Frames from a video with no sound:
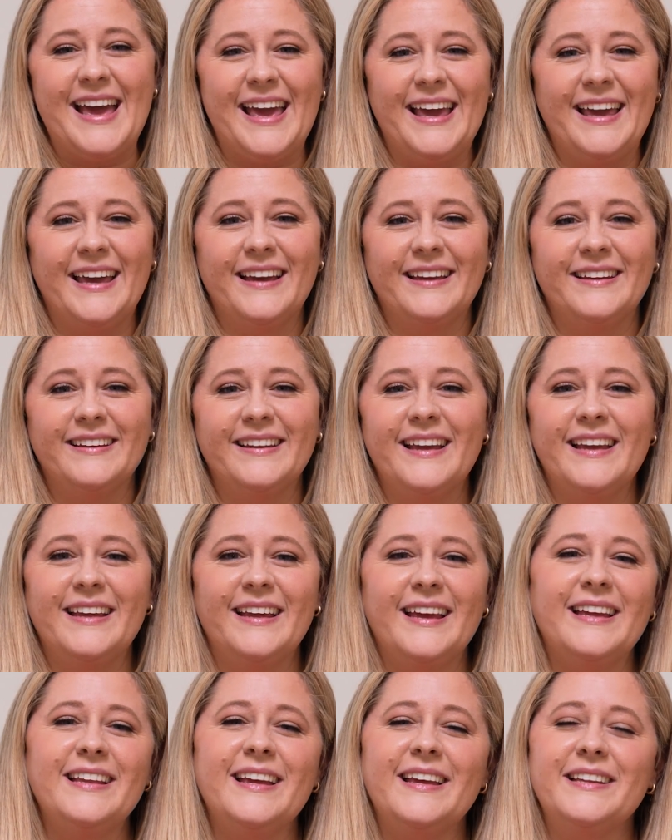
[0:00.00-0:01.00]
And
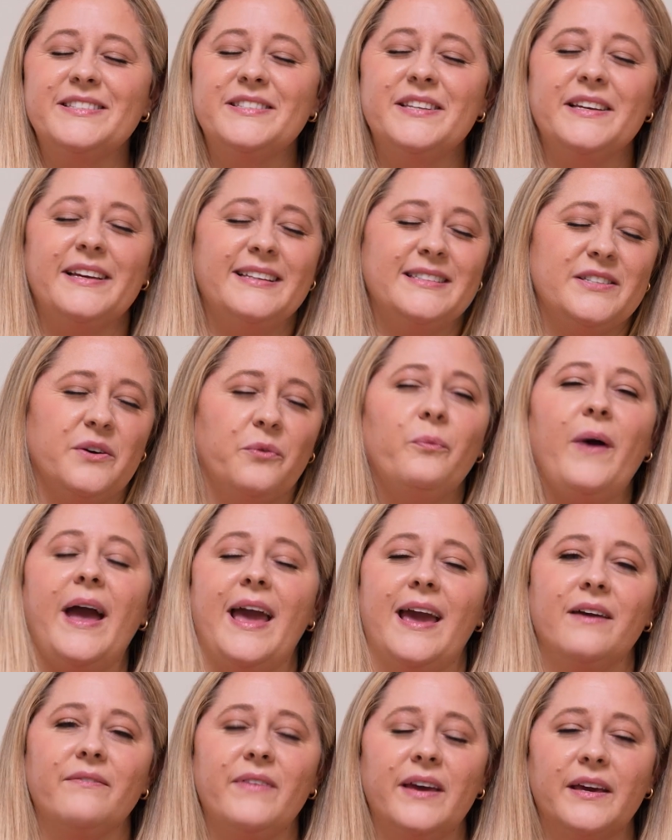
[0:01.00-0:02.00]
it's a
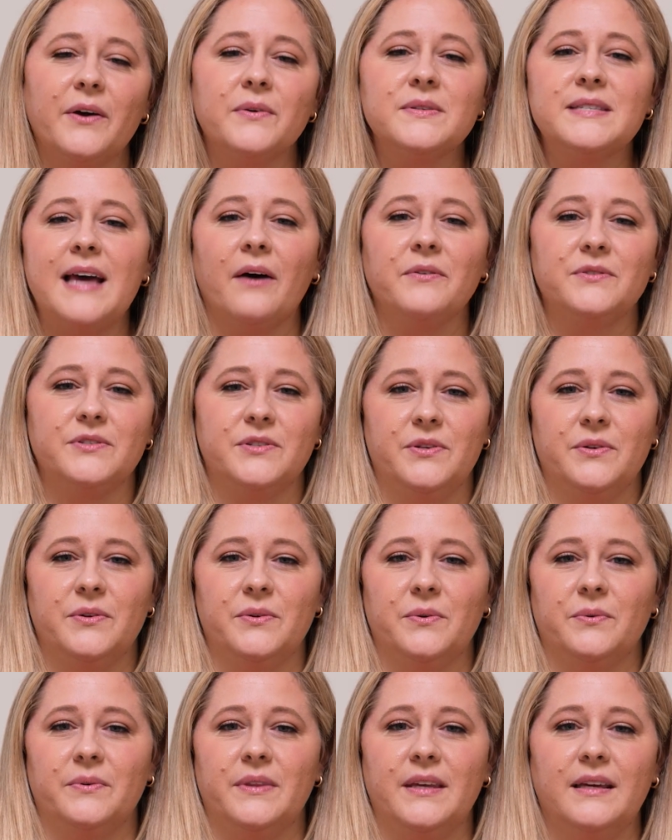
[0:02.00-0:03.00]
wave. It goes out
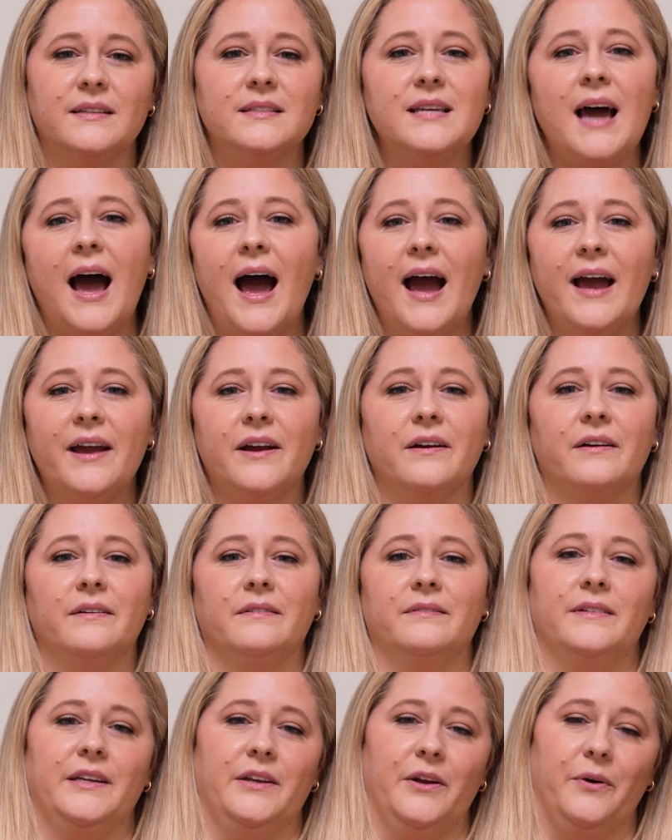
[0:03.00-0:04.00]
to the
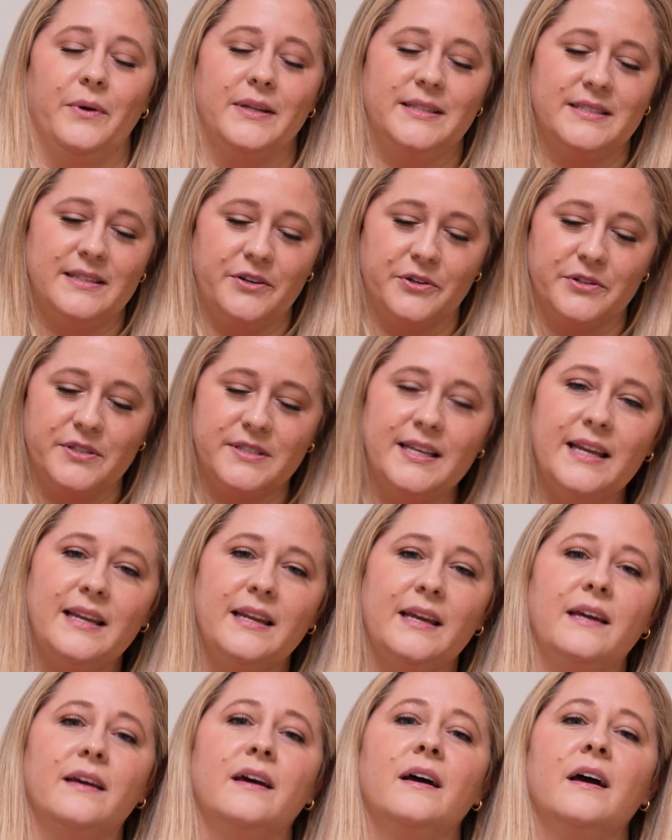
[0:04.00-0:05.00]
entire, it's your
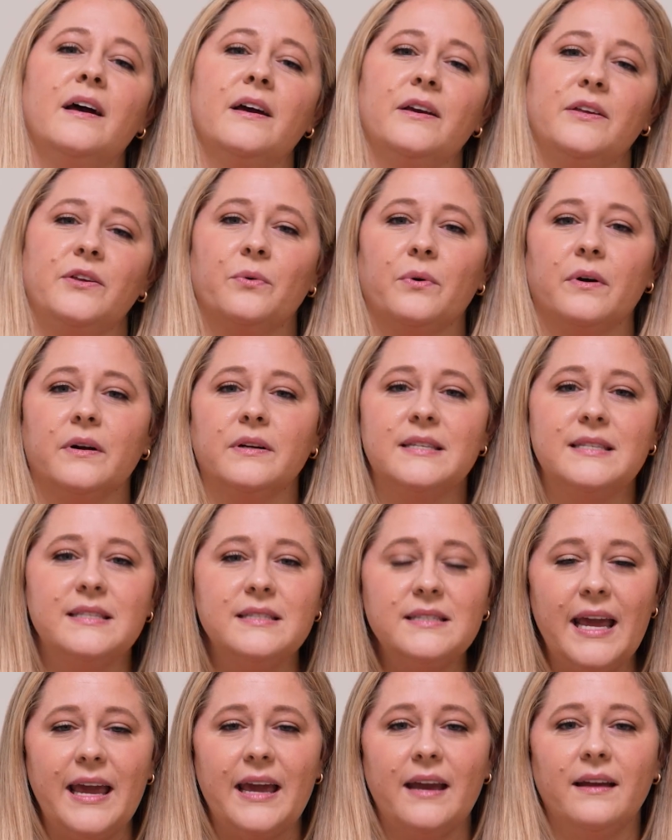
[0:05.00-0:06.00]
city, your
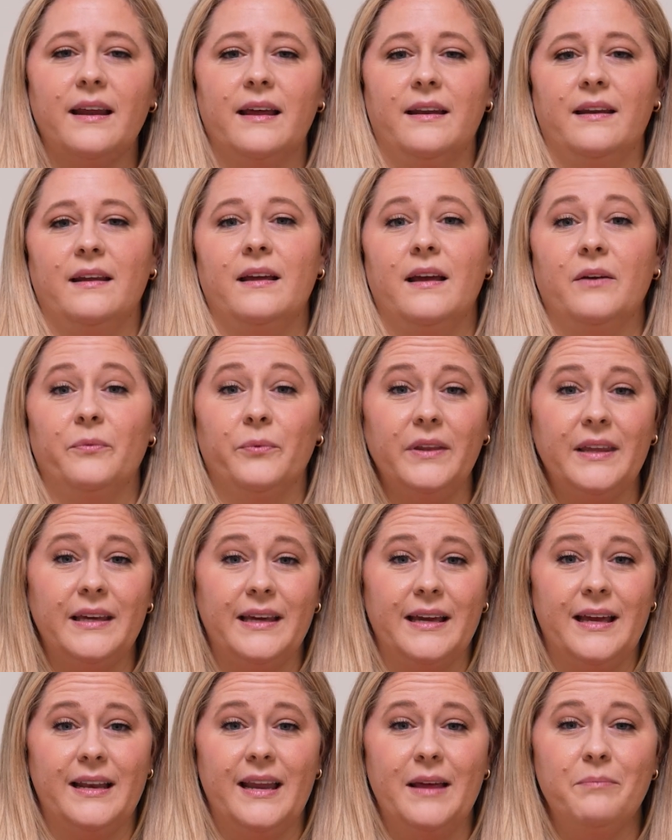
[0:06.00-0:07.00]
state, and it
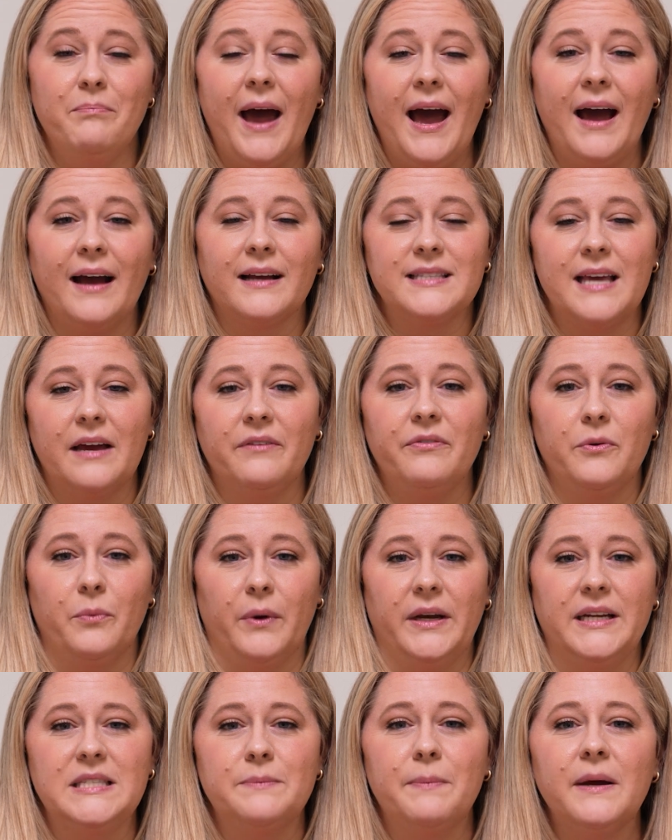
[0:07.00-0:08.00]
really impacts
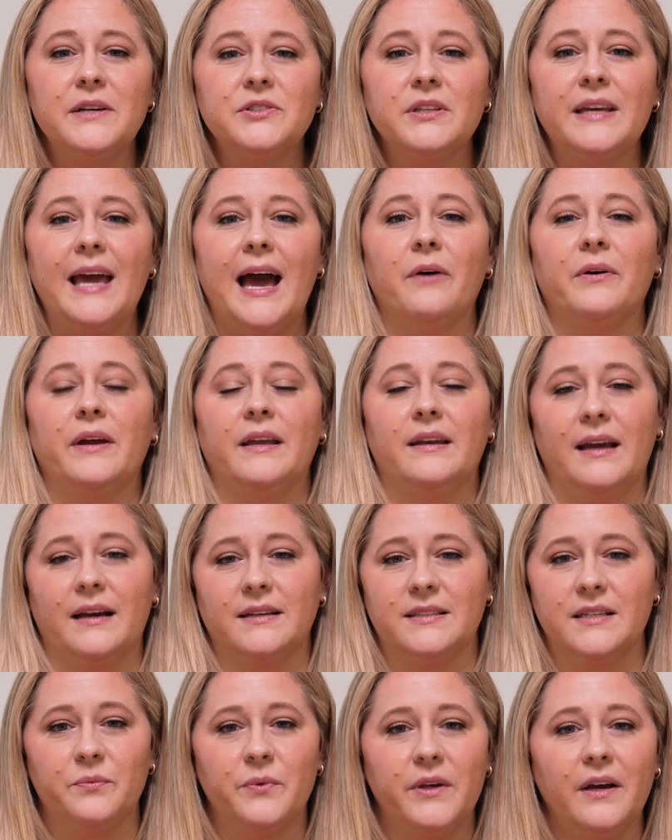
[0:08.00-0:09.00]
everyone, especially how
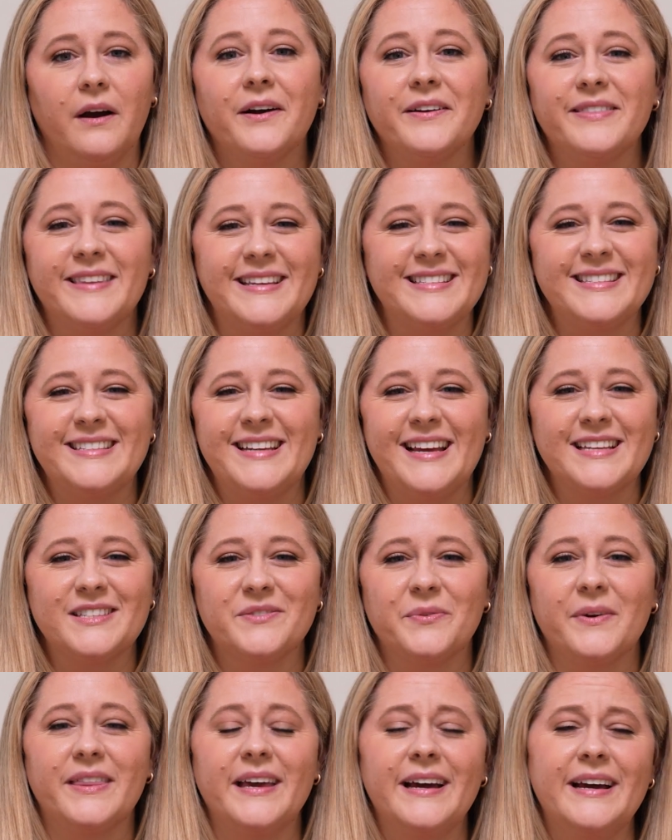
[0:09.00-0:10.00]
connected we are these
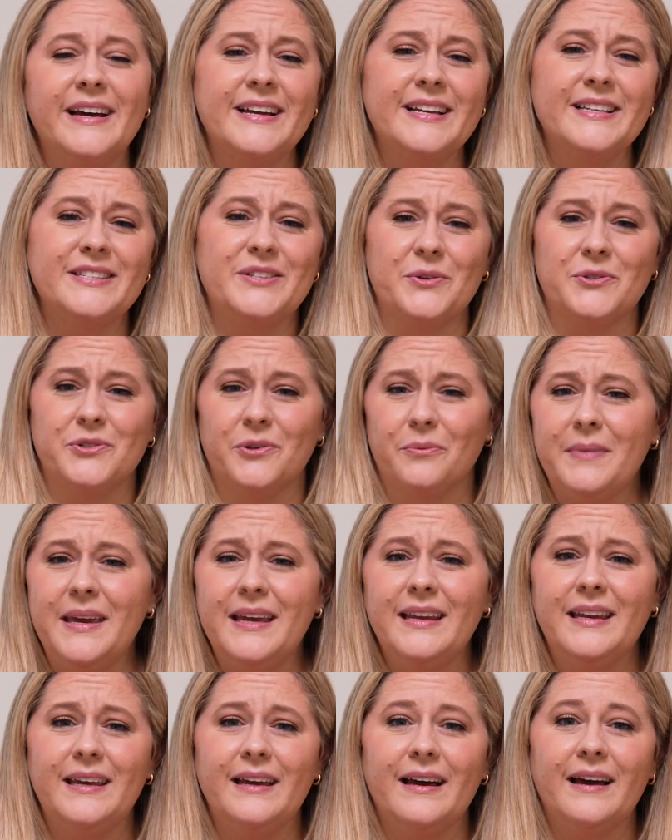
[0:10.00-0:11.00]
days with social
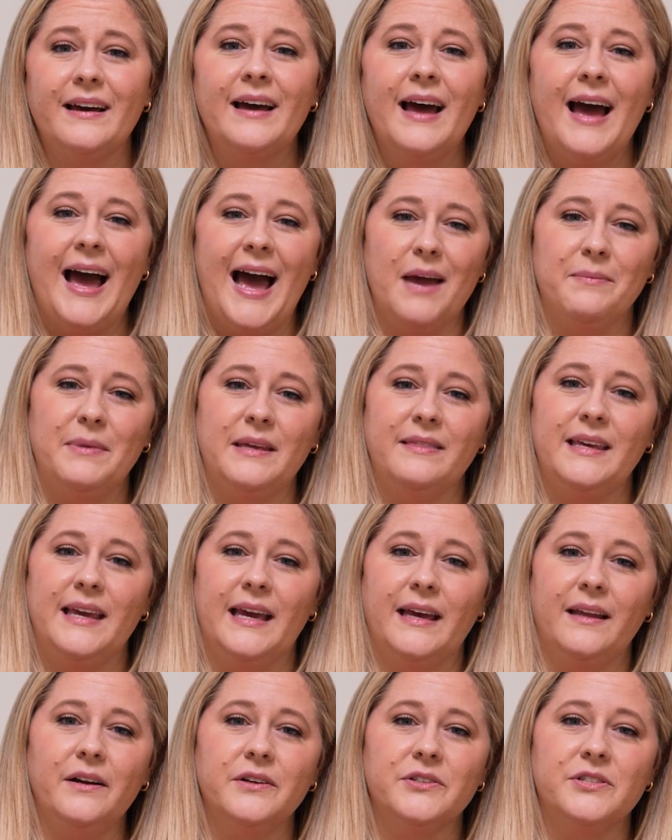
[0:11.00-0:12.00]
media. I mean, the
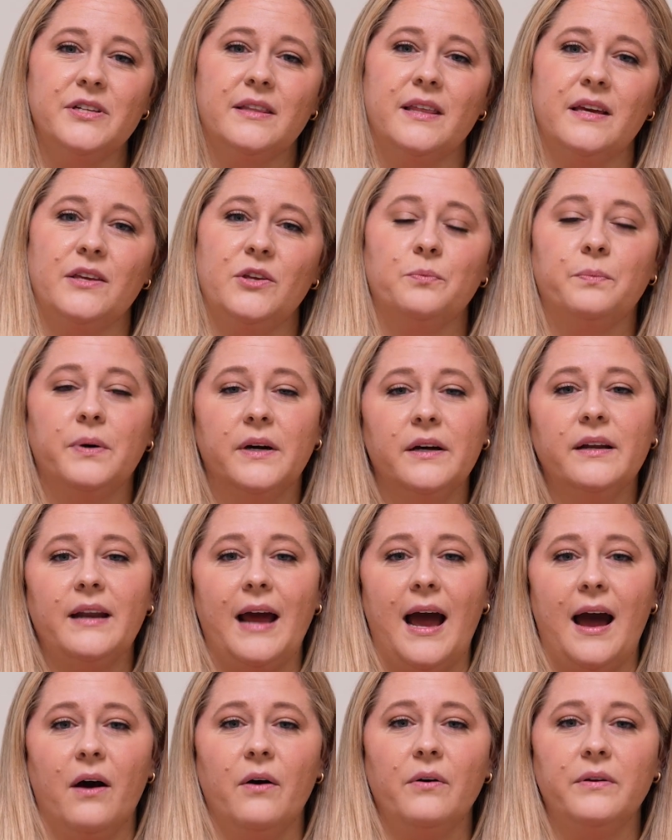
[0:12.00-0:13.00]
energy that you put
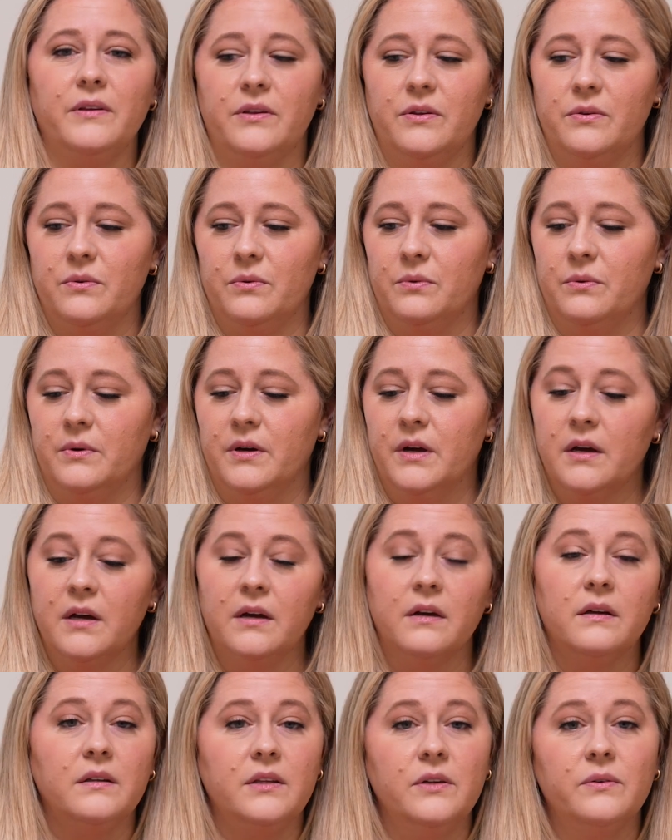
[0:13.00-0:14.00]
out, you
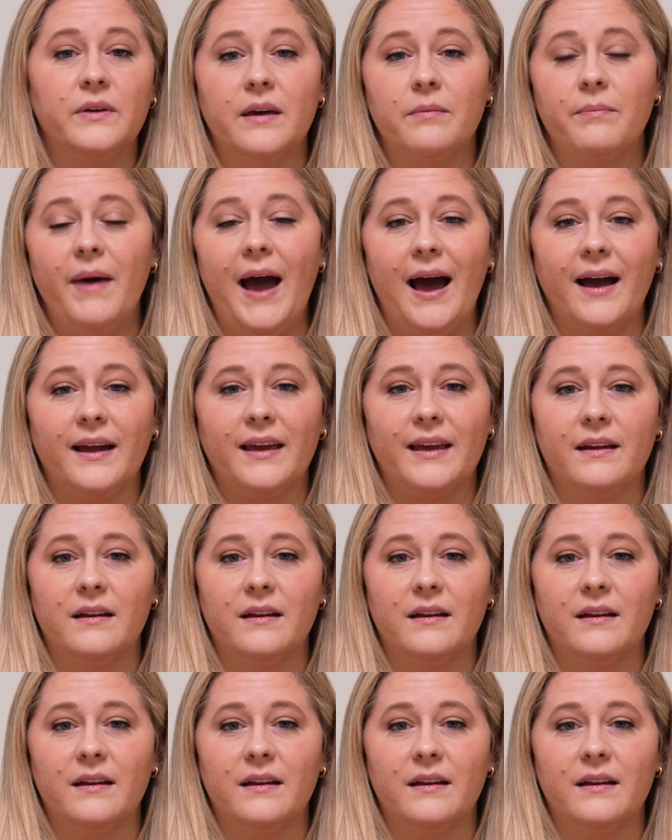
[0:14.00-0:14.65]
you get back.